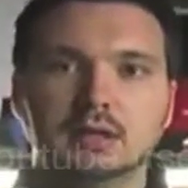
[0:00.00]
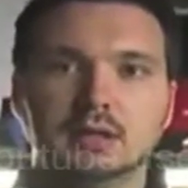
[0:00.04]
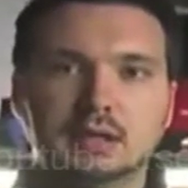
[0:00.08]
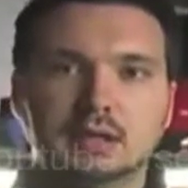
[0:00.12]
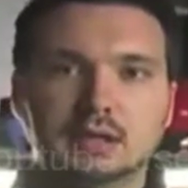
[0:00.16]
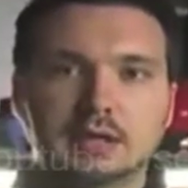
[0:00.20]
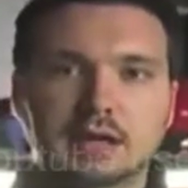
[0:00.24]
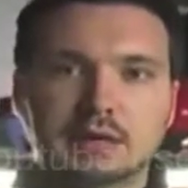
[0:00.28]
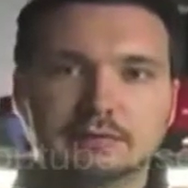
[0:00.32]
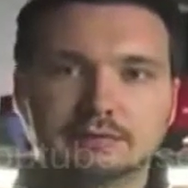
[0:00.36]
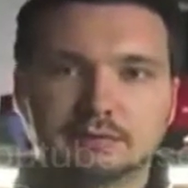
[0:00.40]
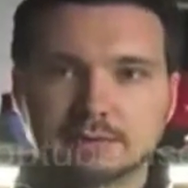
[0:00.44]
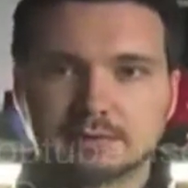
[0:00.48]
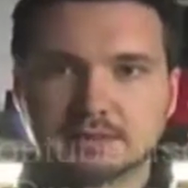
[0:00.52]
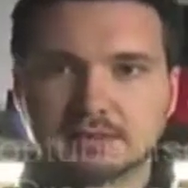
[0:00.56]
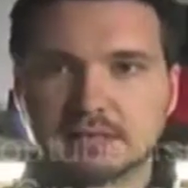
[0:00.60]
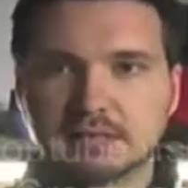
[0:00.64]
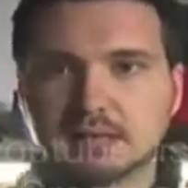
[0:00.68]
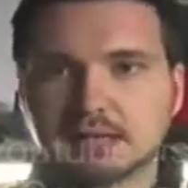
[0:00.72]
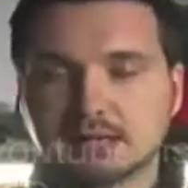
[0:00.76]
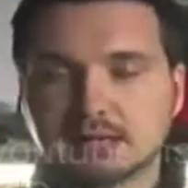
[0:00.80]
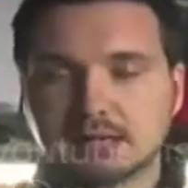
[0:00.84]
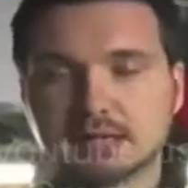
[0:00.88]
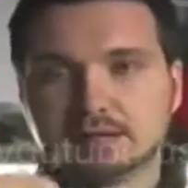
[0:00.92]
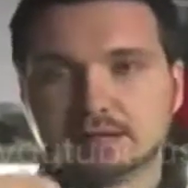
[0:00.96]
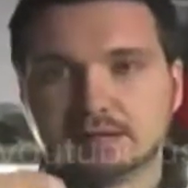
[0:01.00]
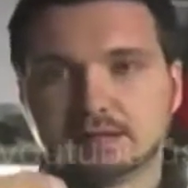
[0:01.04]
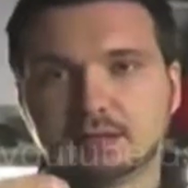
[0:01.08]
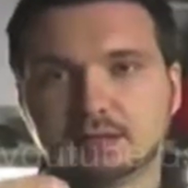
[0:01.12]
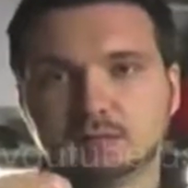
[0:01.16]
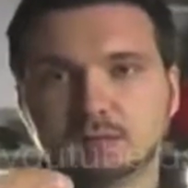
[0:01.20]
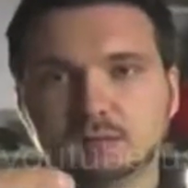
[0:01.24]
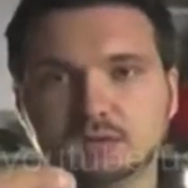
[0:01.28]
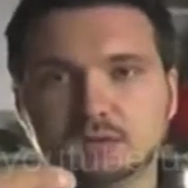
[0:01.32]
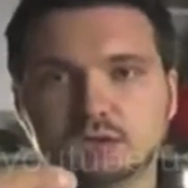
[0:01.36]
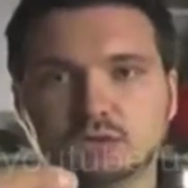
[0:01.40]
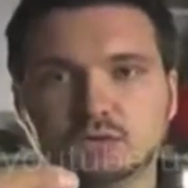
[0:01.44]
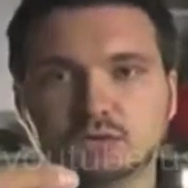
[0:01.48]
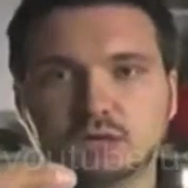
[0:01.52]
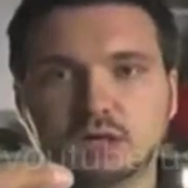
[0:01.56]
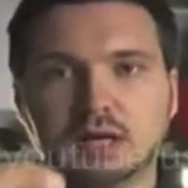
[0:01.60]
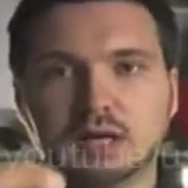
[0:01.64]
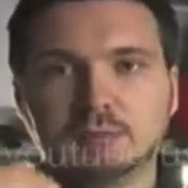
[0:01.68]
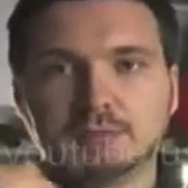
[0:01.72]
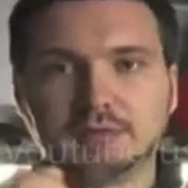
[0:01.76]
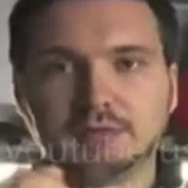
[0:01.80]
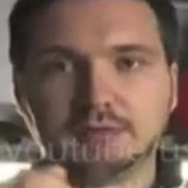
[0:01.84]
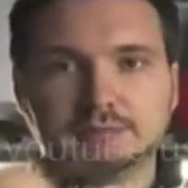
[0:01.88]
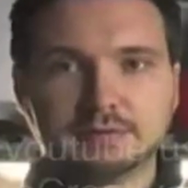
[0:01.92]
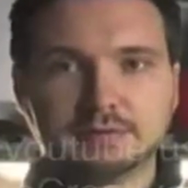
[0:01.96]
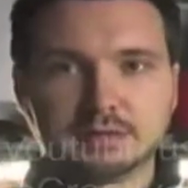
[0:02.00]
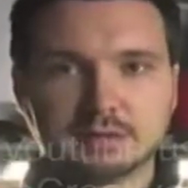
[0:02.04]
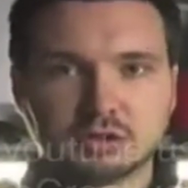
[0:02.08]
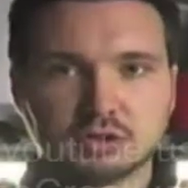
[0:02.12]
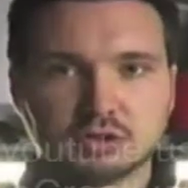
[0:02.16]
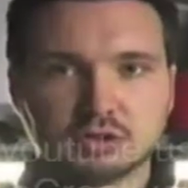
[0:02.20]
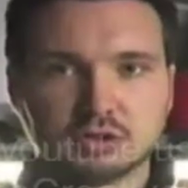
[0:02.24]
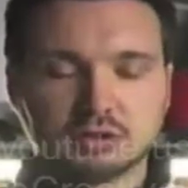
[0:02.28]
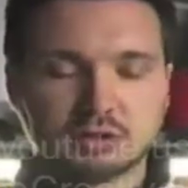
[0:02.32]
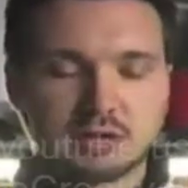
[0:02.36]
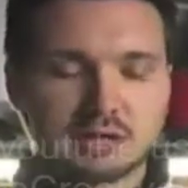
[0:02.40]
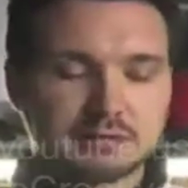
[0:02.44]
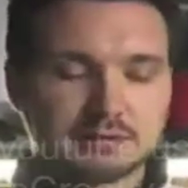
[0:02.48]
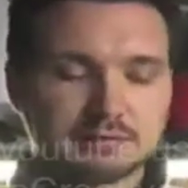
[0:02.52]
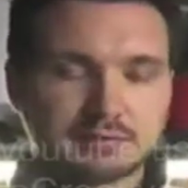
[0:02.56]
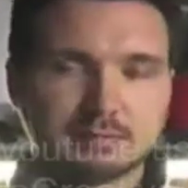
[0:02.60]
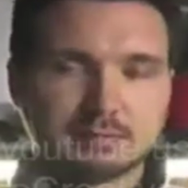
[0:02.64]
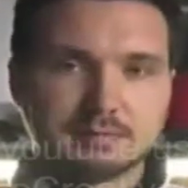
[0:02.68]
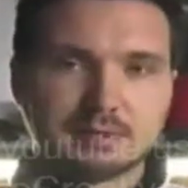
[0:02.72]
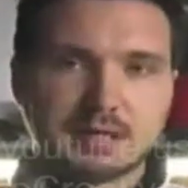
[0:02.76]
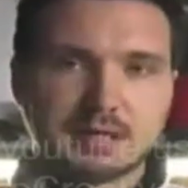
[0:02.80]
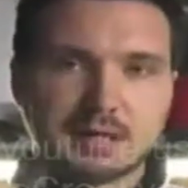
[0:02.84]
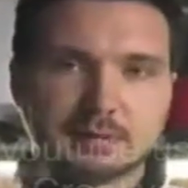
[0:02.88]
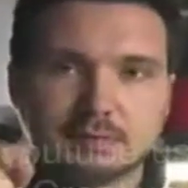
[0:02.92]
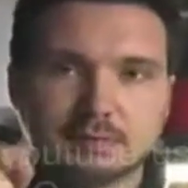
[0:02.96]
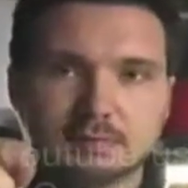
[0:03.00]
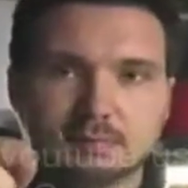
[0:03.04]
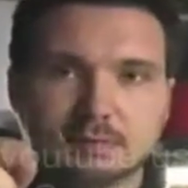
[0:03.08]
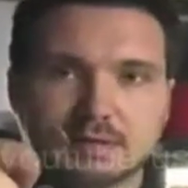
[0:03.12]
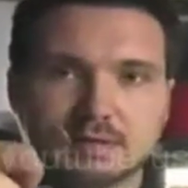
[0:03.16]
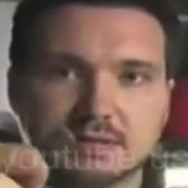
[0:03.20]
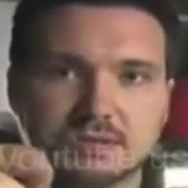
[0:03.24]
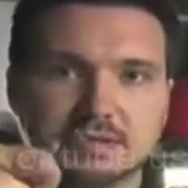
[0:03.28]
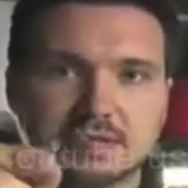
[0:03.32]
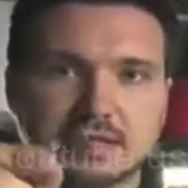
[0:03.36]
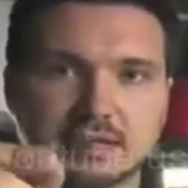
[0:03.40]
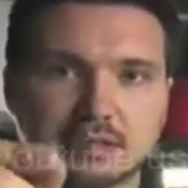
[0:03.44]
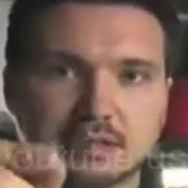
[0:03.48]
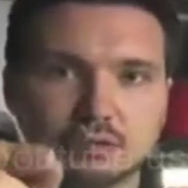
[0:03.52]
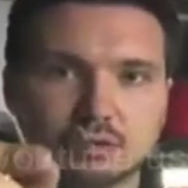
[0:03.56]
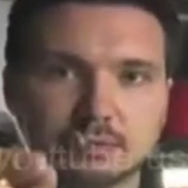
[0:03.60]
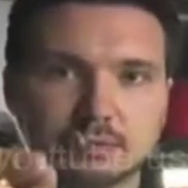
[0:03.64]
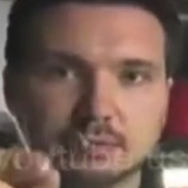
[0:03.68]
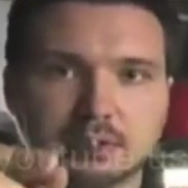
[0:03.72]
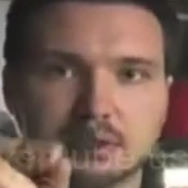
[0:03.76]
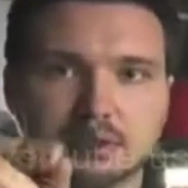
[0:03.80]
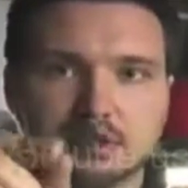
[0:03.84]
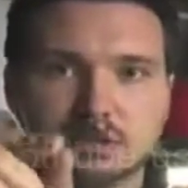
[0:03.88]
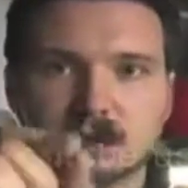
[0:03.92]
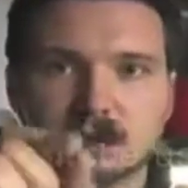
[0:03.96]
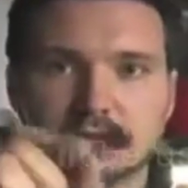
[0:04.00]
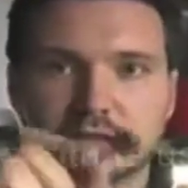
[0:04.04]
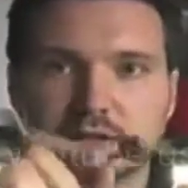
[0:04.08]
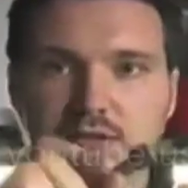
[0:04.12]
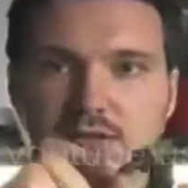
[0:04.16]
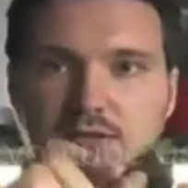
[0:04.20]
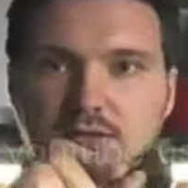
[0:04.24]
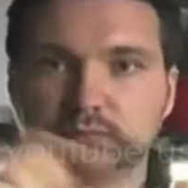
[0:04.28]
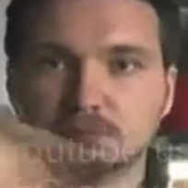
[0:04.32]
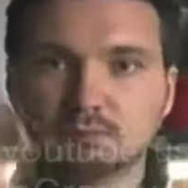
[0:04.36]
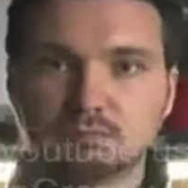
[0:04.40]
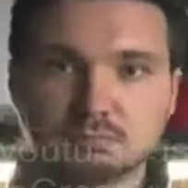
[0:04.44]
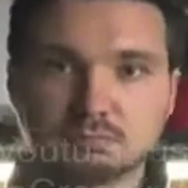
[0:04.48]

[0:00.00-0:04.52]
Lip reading: if I'm sanding anything with the drum to finish it off, sometimes my sanding drum could just